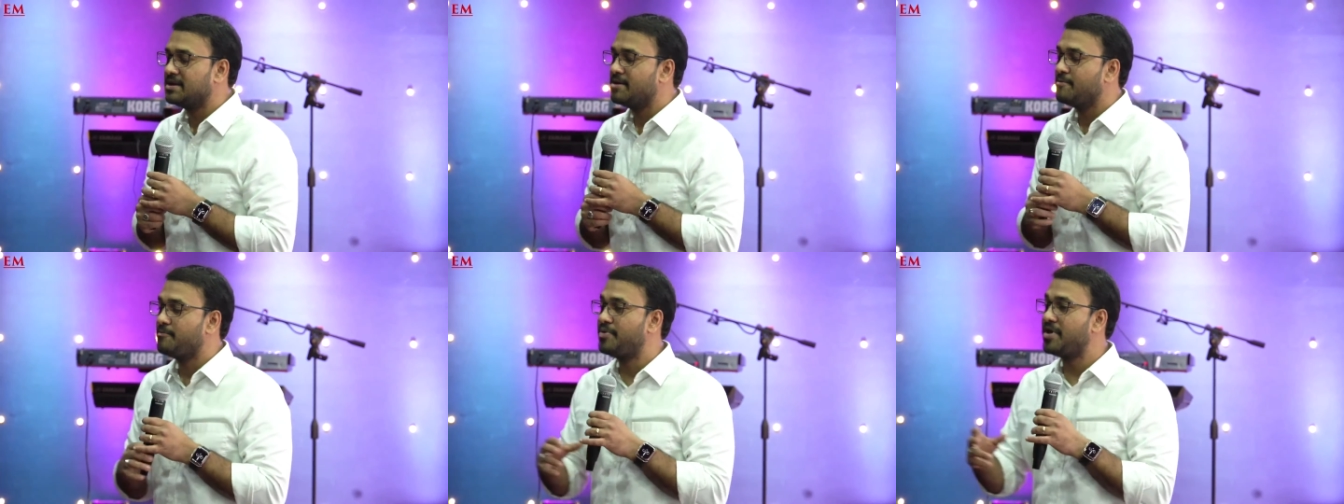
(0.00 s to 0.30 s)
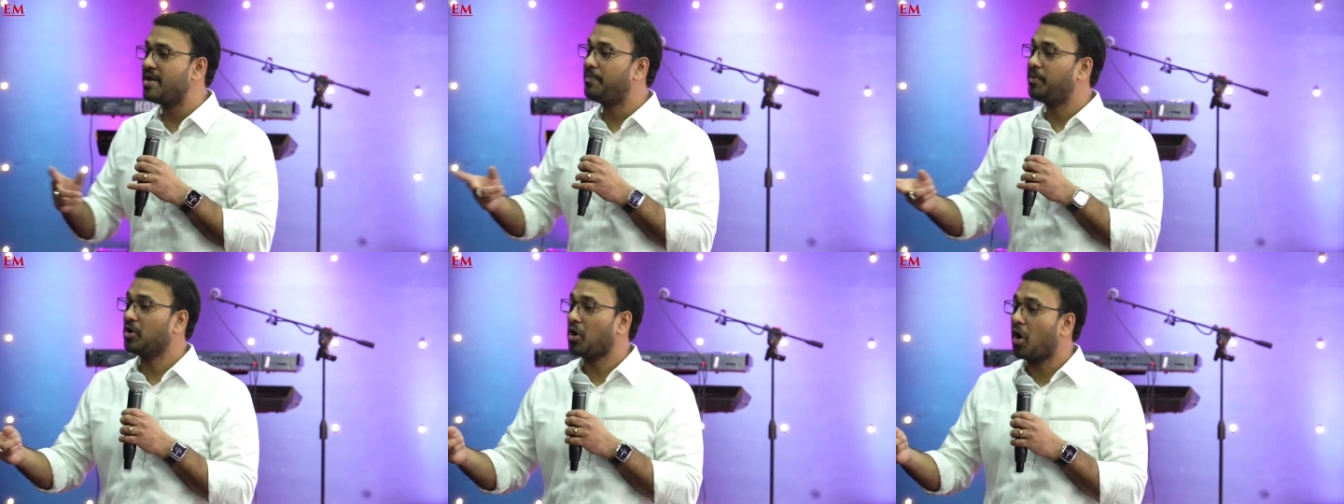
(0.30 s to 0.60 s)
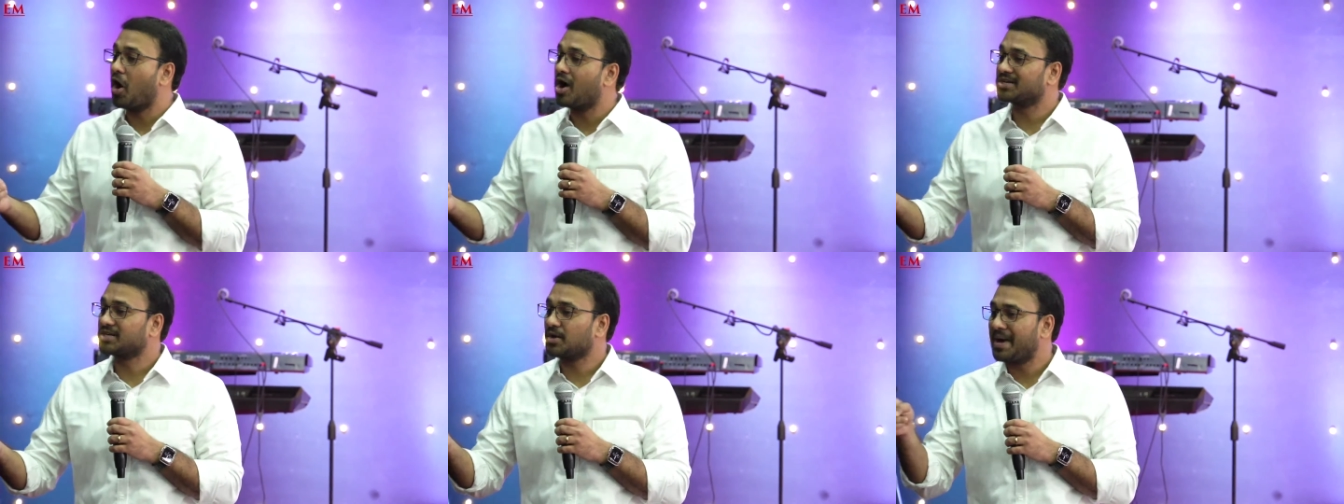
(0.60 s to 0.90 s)
People
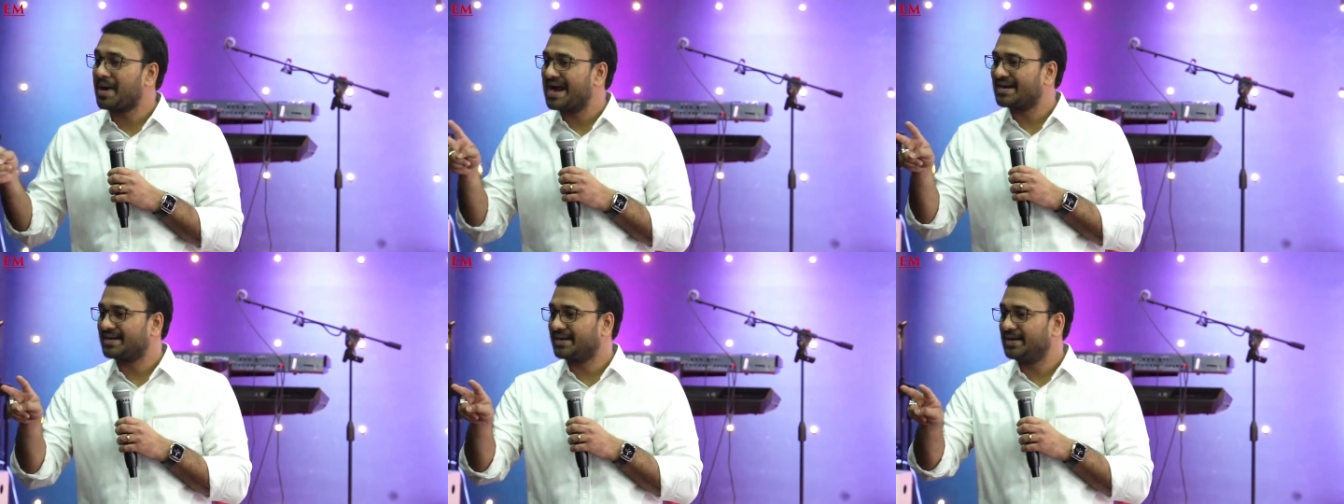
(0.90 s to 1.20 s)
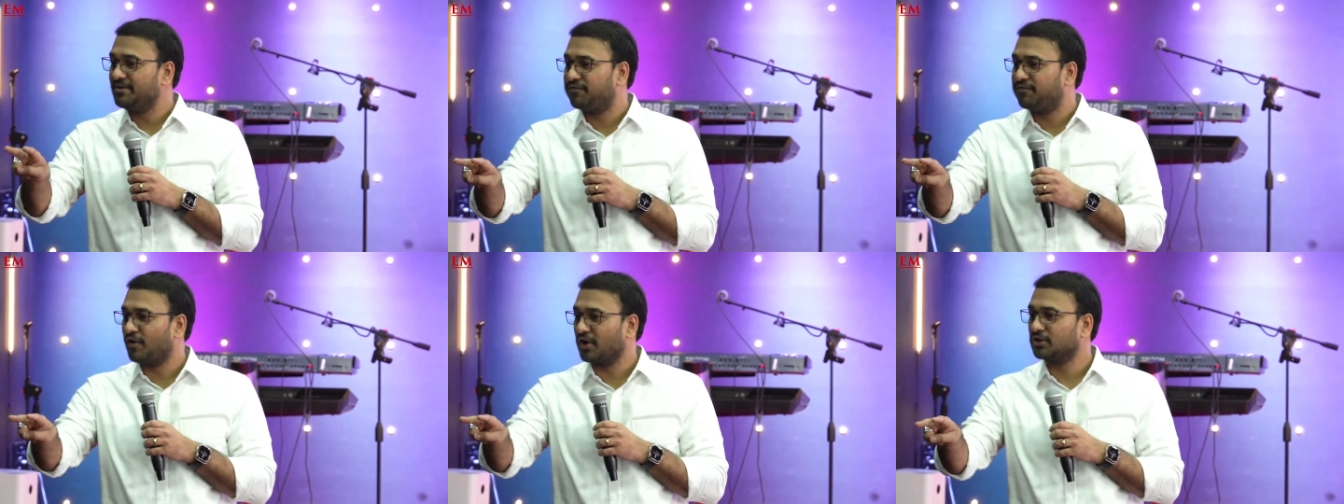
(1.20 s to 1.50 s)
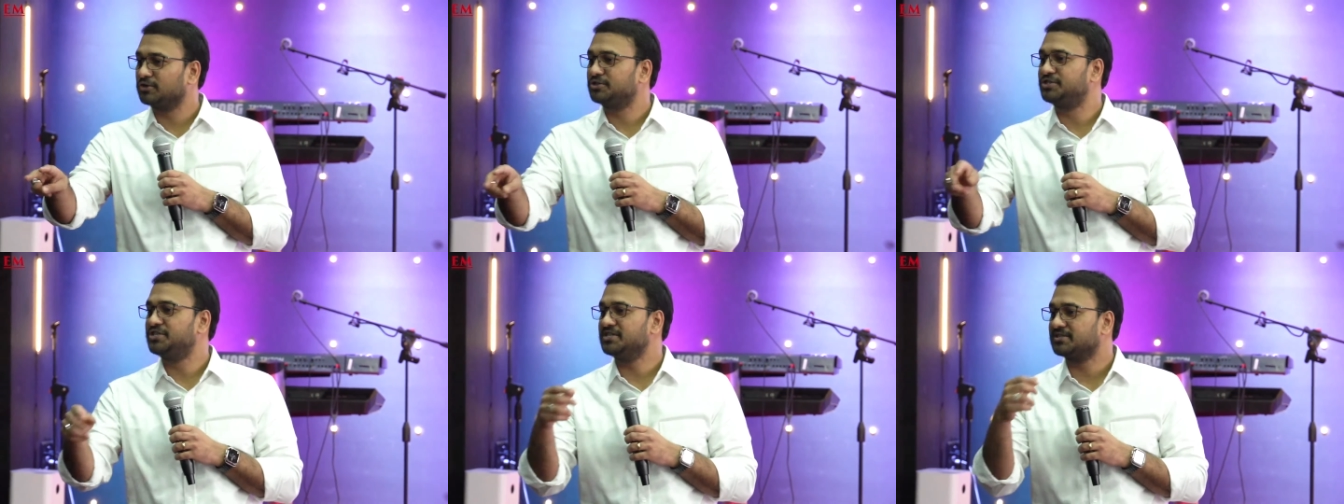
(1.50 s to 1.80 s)
automatically
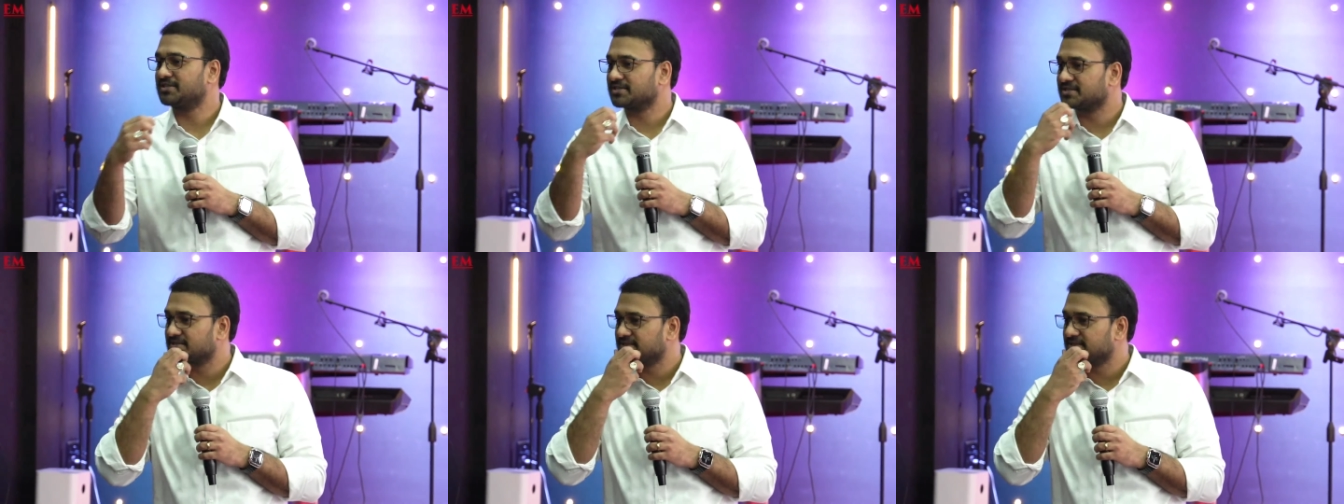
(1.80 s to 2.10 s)
followed Jesus.